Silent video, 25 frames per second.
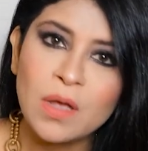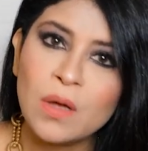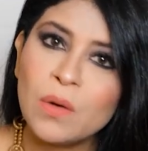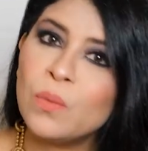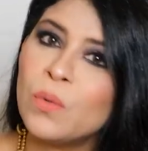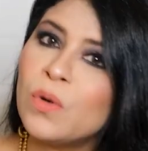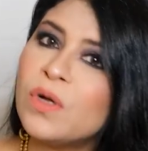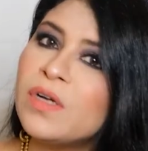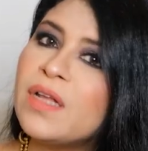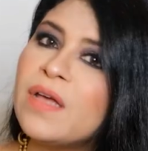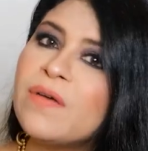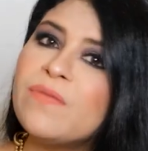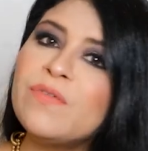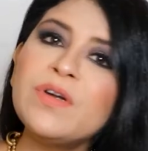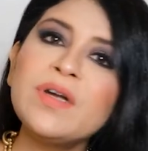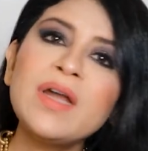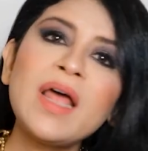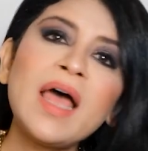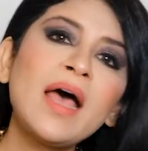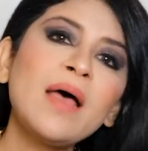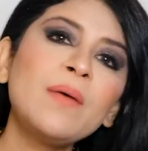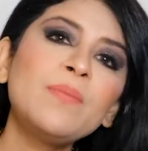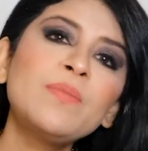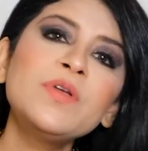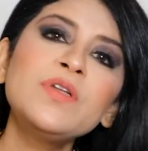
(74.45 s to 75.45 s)
Whatever
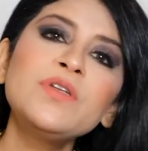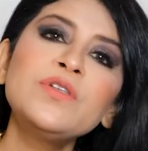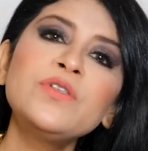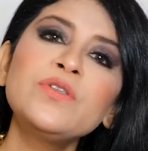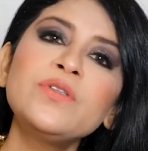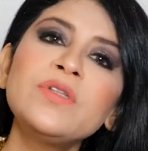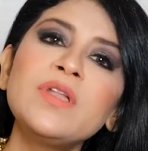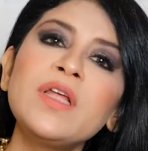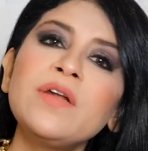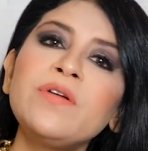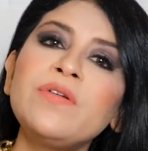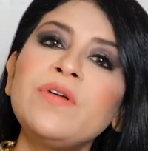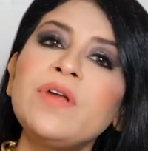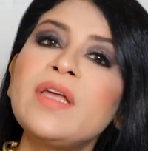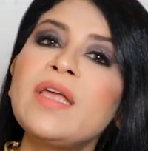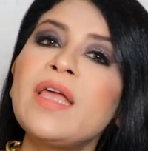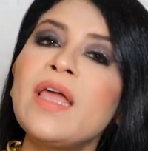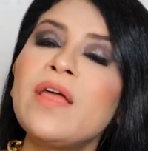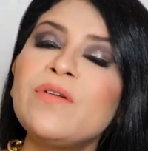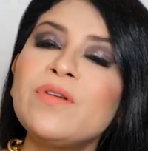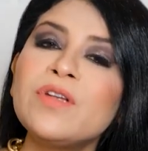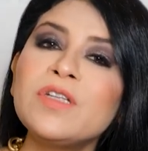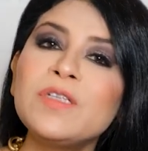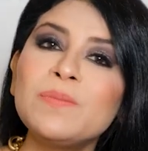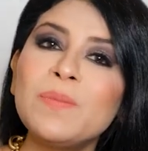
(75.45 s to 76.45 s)
happened to that
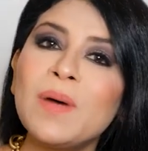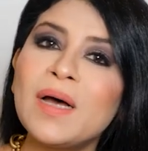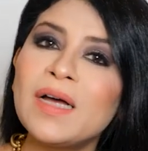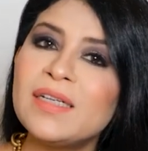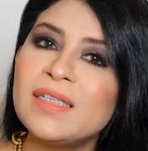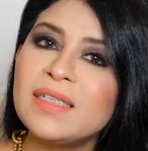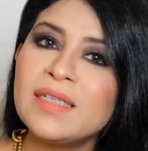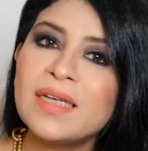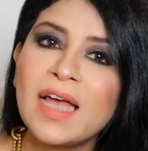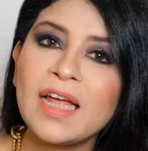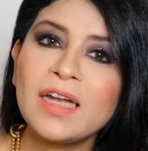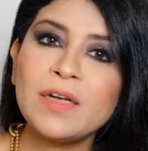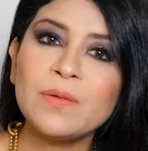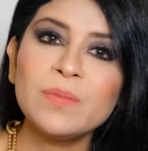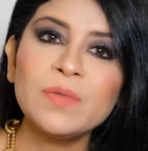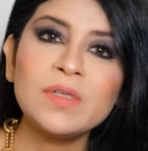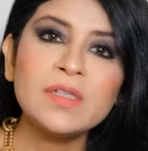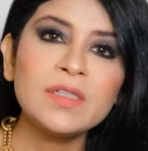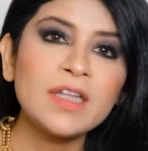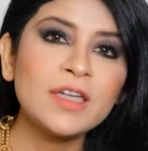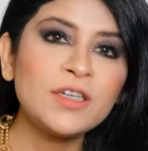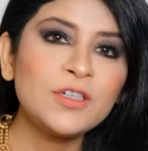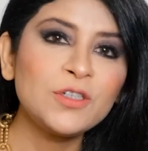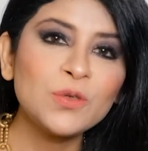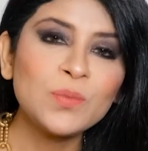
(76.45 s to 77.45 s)
gregarious party animal
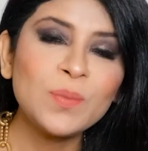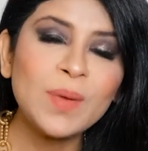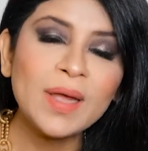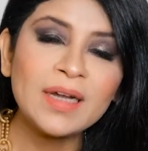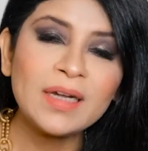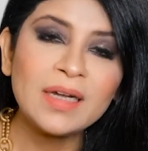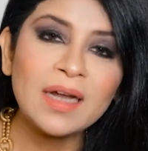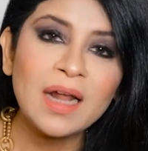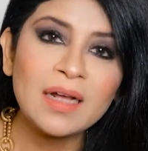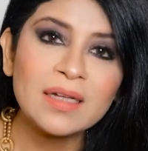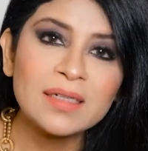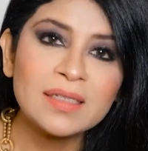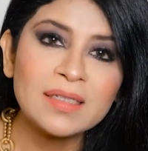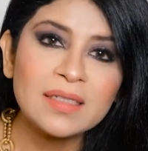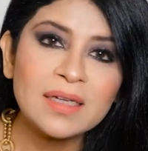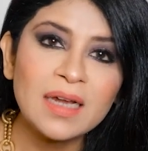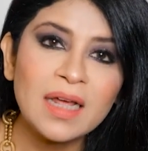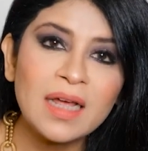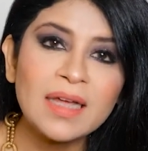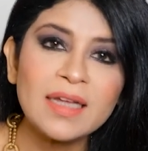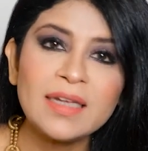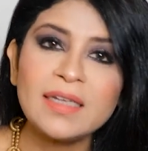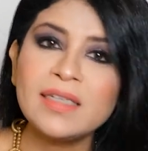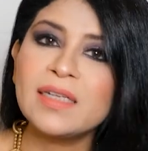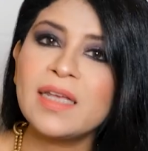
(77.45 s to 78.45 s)
that you met last
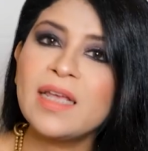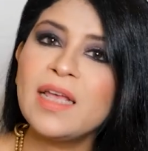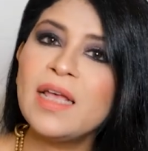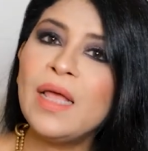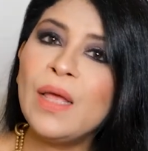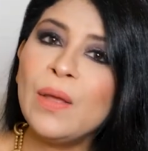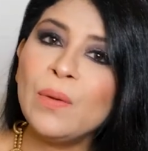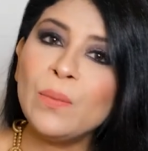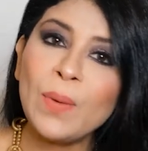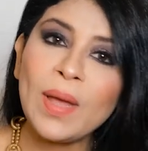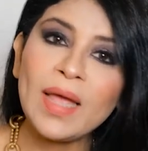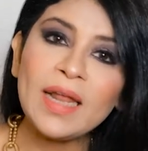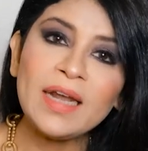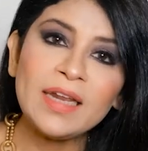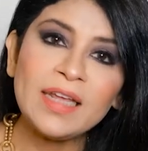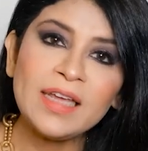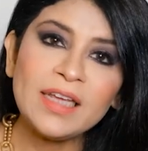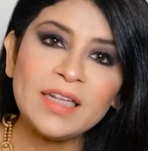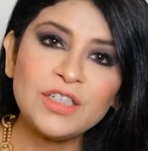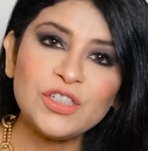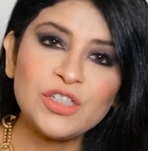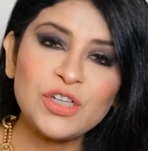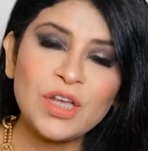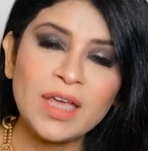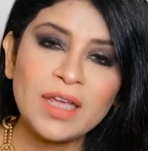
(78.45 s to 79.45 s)
night, well,
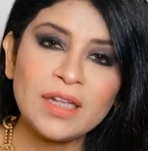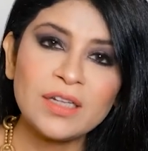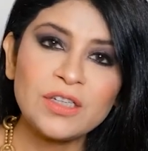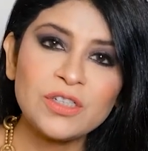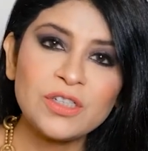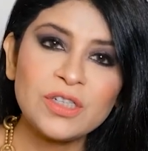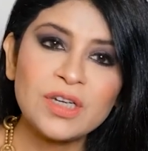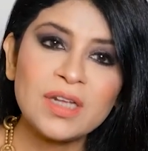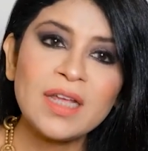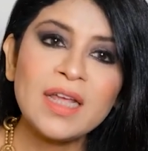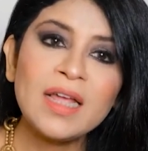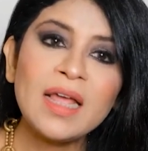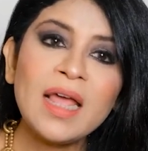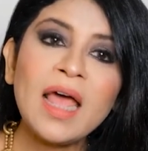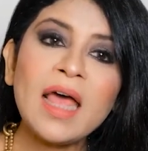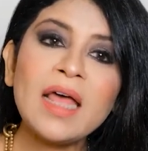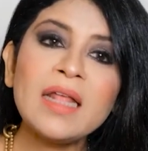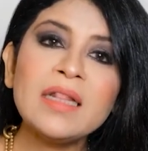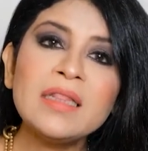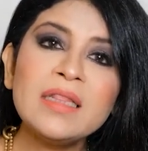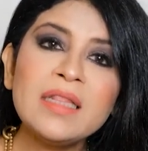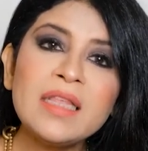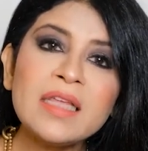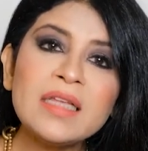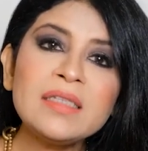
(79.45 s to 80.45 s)
he changed.
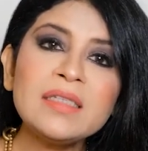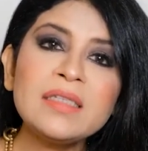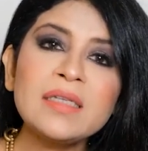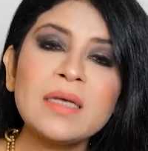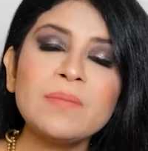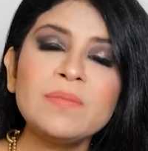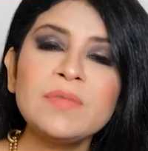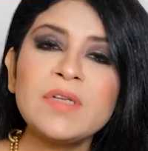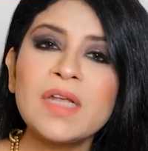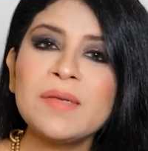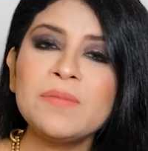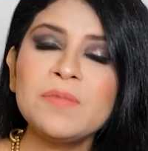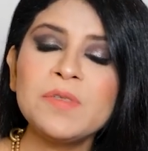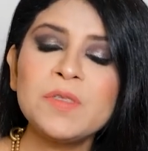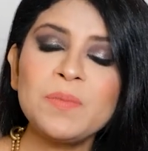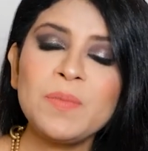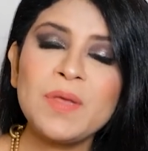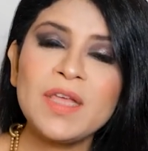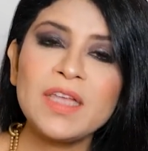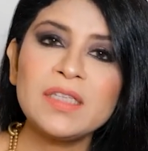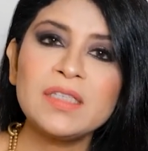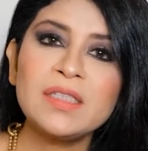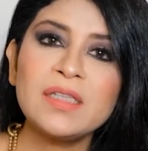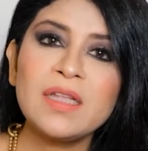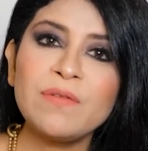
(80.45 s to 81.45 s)
And this sometimes
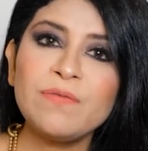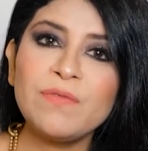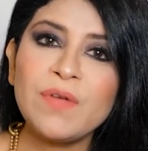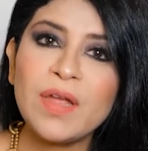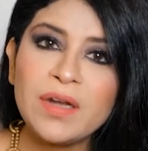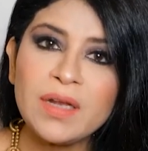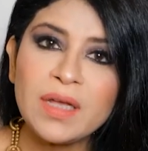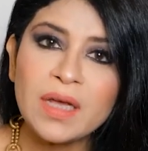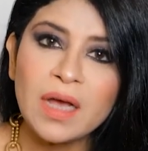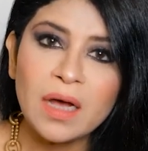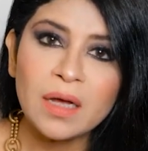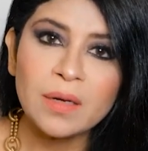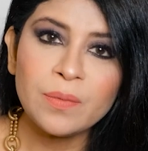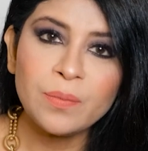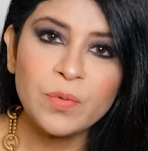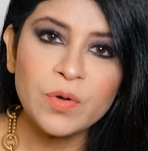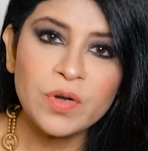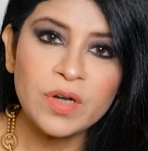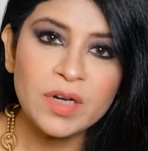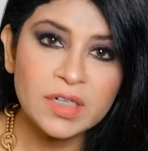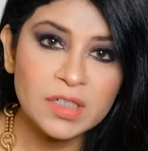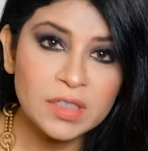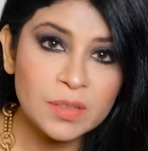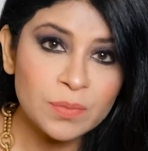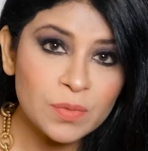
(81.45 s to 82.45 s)
makes them very
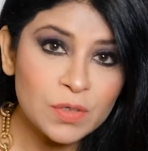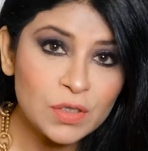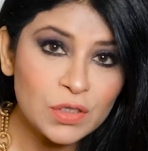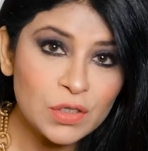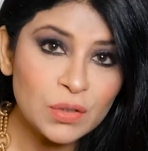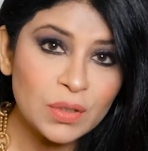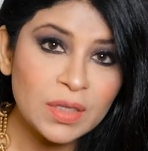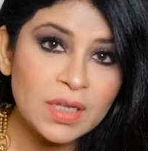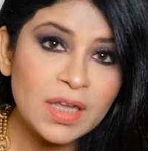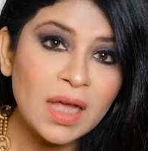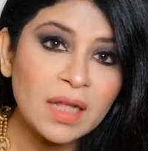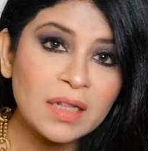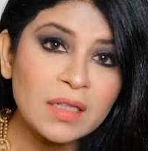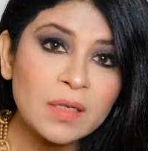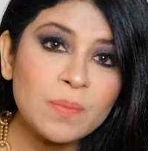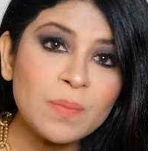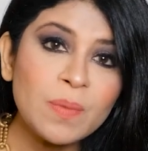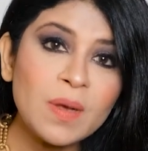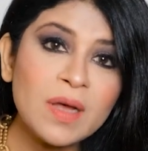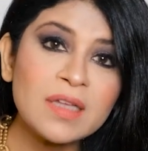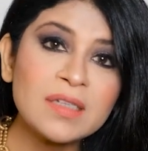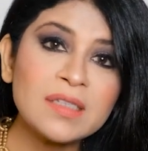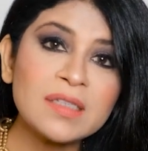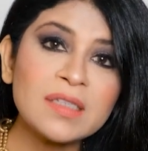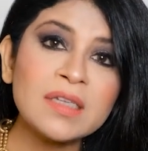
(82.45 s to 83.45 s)
unpredictable to the other
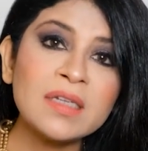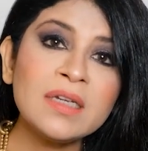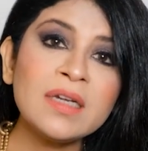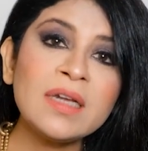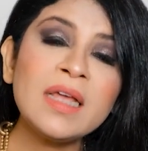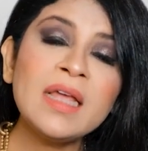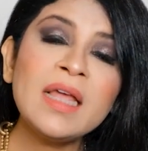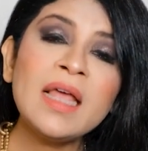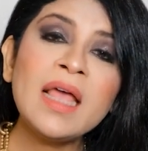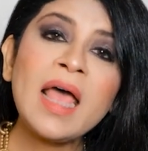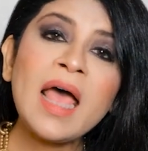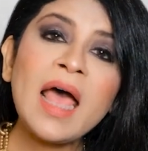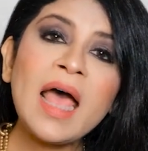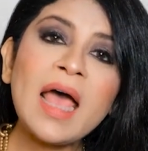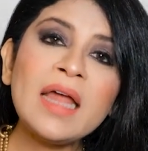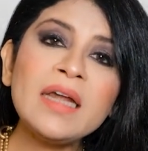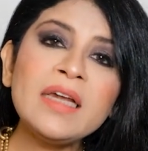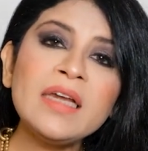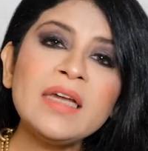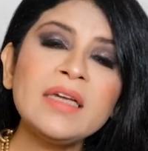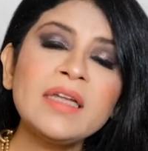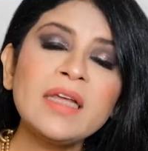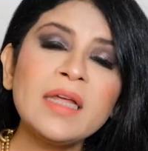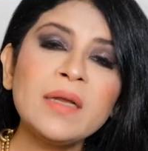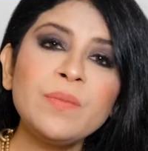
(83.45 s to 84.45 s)
person, and
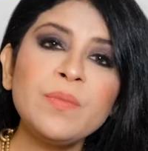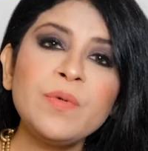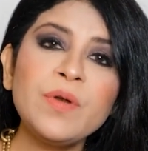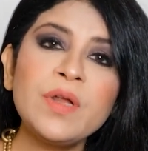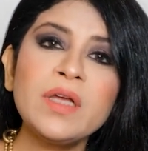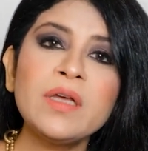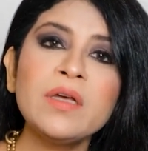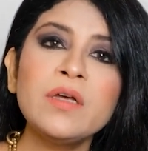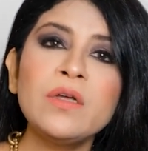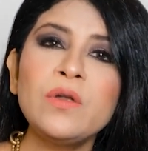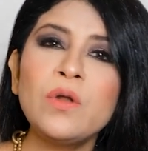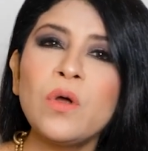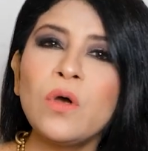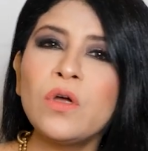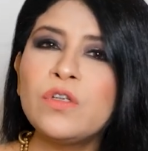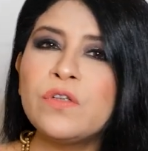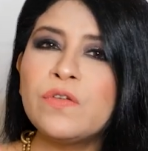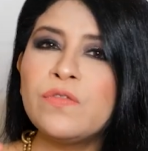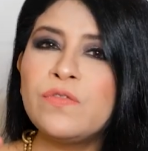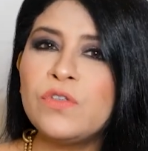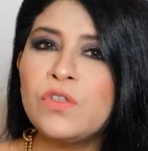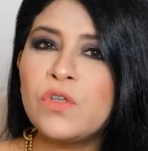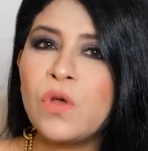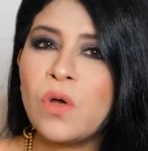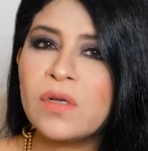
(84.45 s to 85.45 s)
it can bring a lot
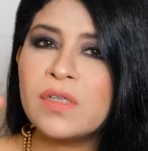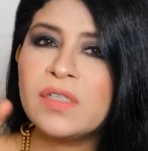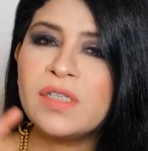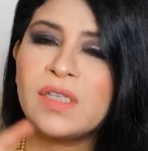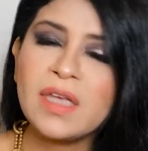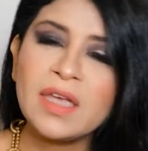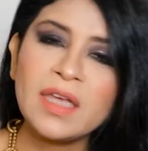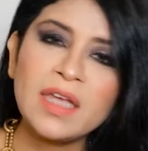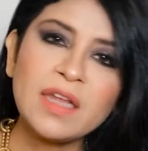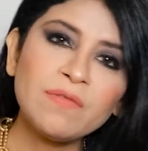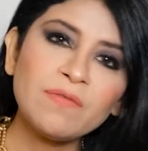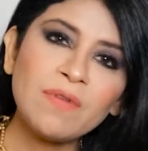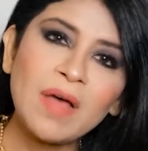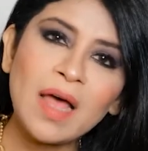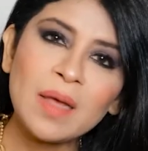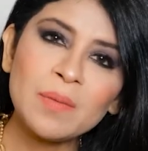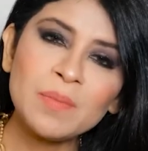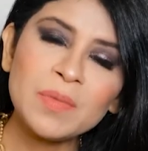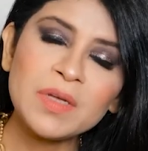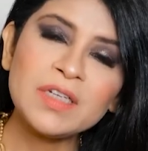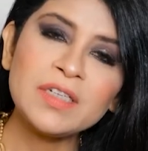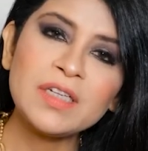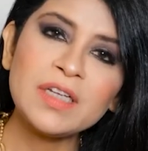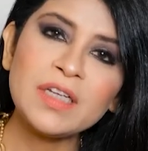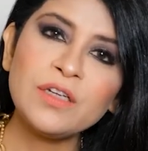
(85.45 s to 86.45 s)
of toxic
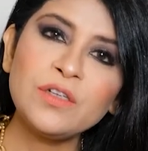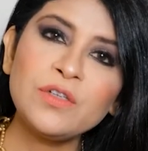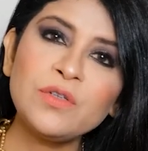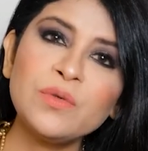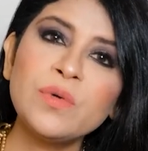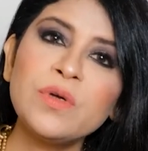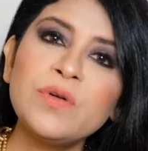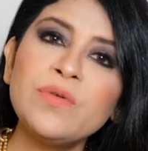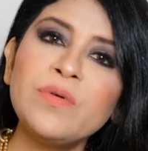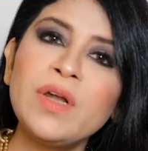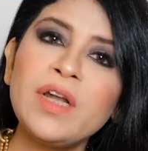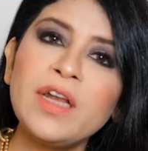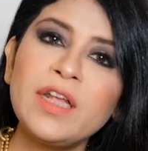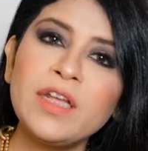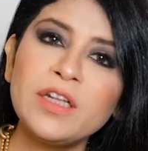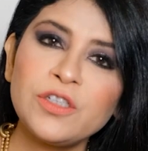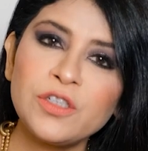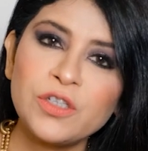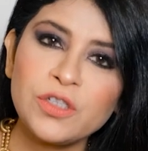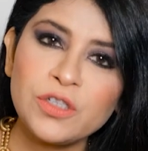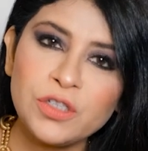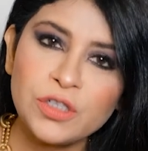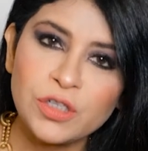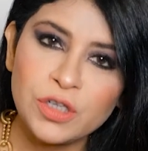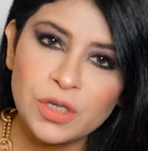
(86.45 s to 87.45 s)
environment into a
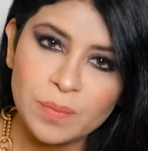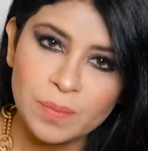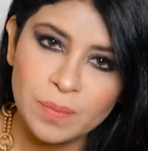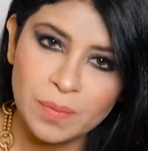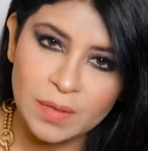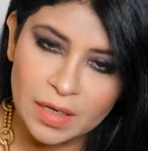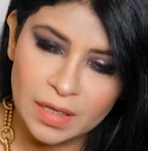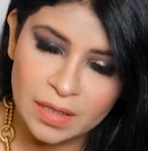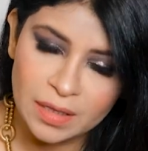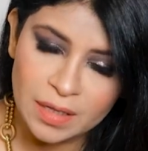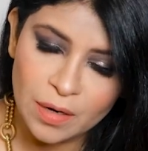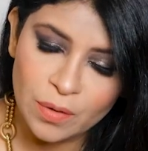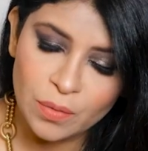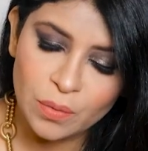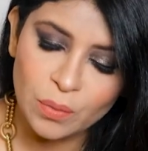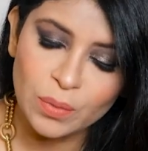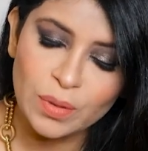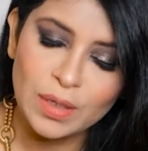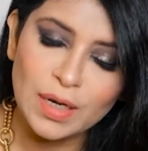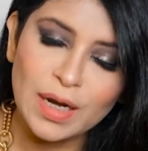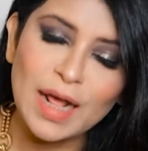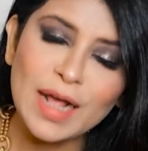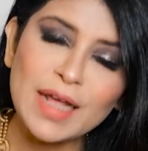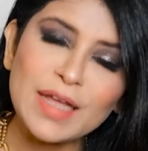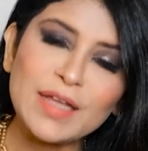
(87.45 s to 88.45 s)
relationship in their own
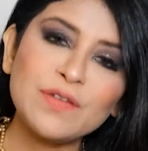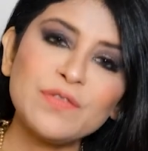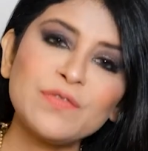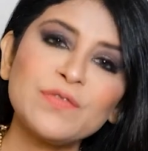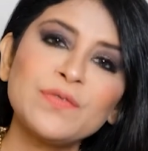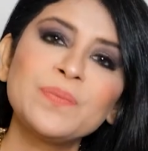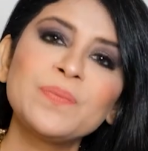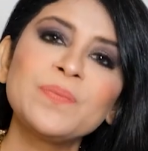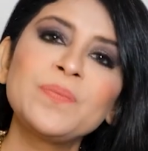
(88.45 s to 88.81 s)
life.